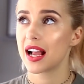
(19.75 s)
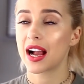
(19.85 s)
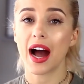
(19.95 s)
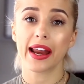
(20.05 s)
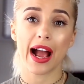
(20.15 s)

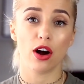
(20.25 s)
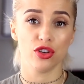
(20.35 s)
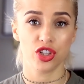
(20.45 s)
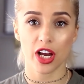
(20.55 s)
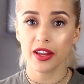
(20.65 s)
cutting
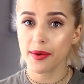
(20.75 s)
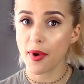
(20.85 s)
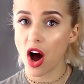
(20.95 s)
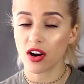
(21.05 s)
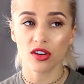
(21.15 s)
out jelly
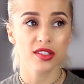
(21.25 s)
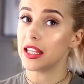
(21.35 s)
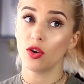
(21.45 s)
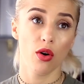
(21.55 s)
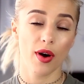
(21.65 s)
bottles,
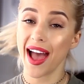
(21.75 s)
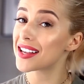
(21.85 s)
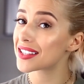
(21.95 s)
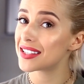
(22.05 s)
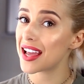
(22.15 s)
UOS